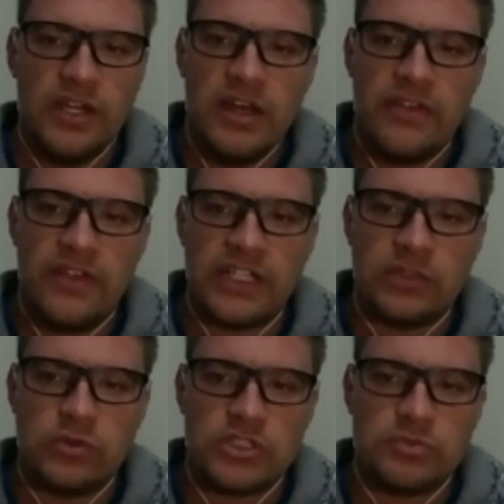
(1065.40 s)
that
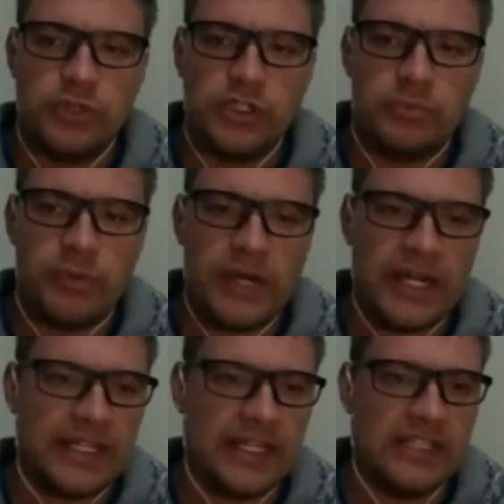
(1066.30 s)
was put back
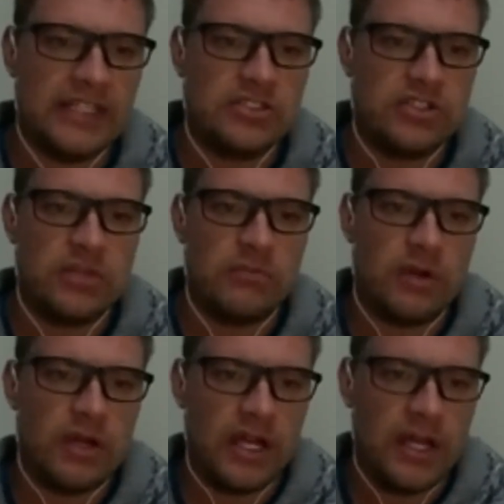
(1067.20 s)
into the
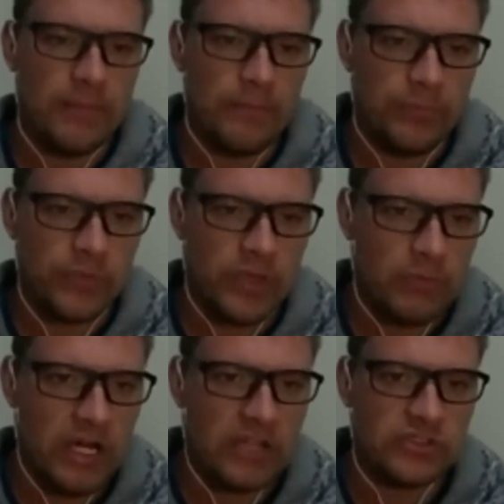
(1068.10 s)
um,
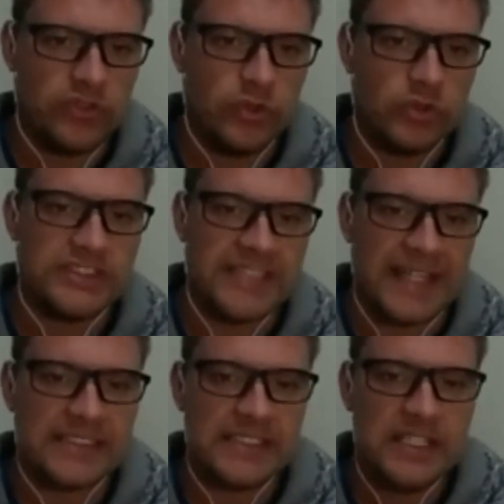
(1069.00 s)
mouths of your
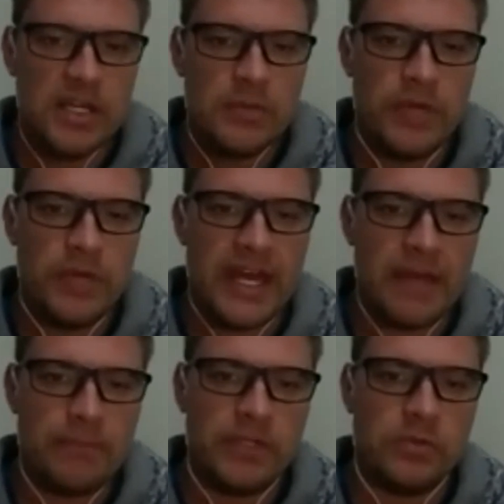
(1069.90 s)
sacks.
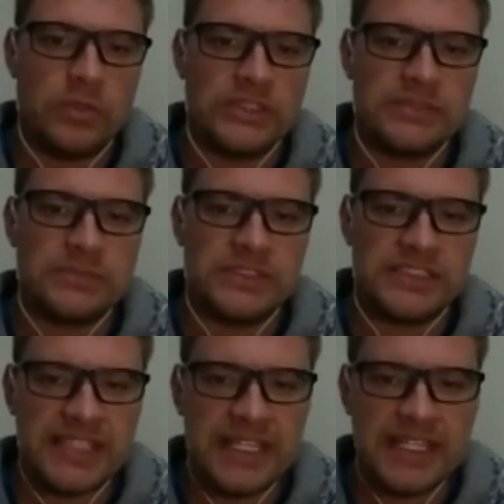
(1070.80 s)
Perhaps it was a
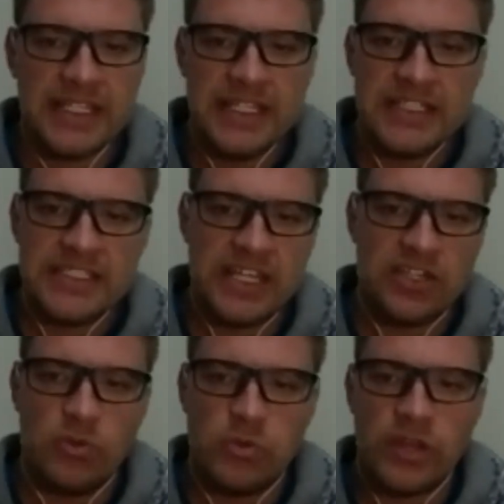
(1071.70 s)
mistake. Take
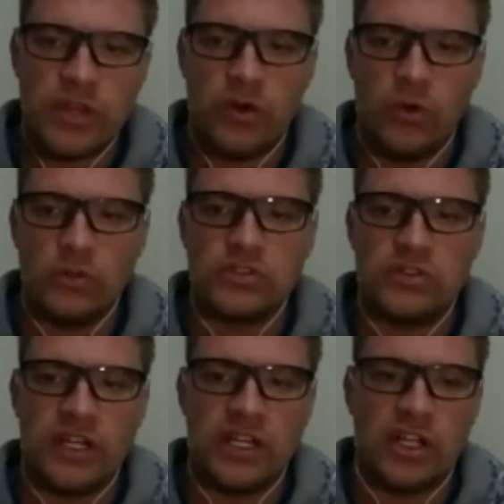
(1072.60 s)
your brother also
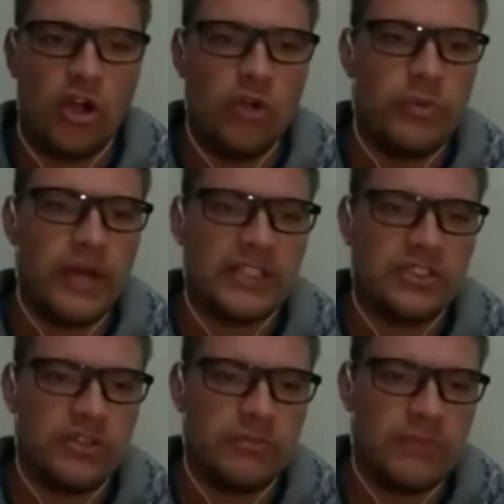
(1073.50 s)
and go back to
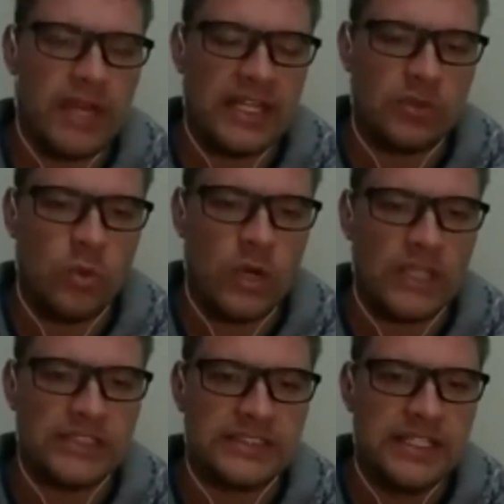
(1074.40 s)
the man at
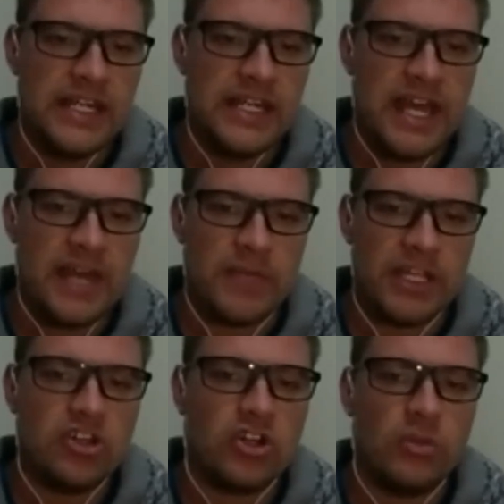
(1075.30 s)
once. And may
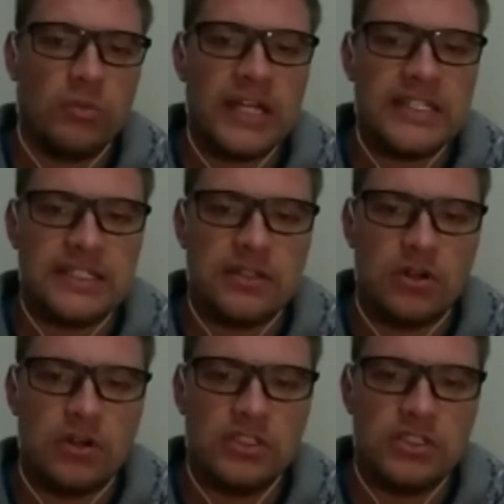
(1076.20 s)
God Almighty
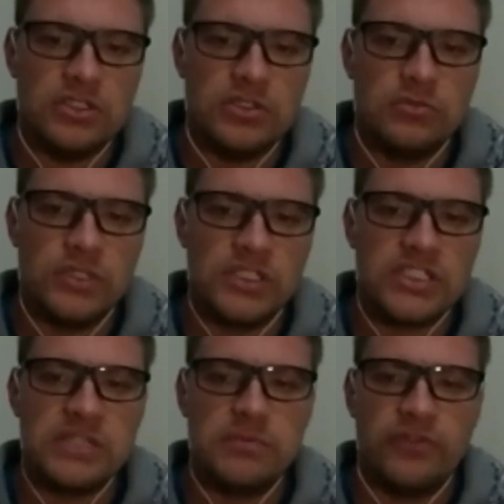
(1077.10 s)
grant you
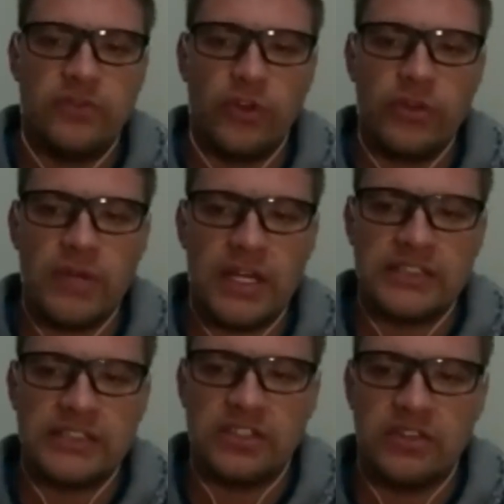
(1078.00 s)
mercy before the man,
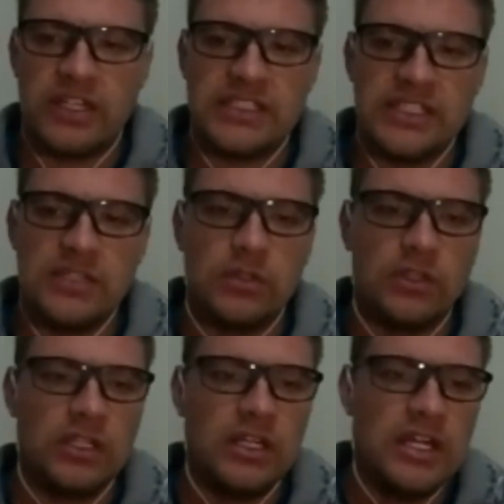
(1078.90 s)
so that he
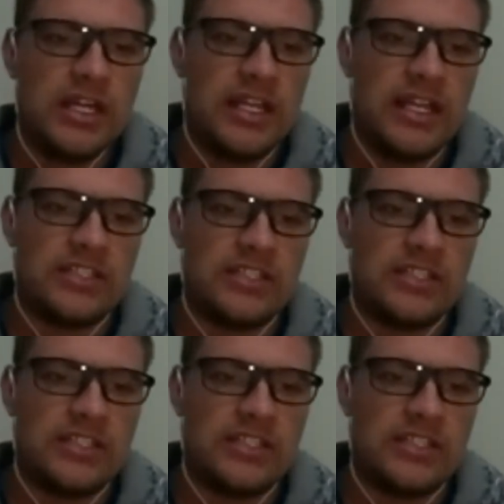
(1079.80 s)
will let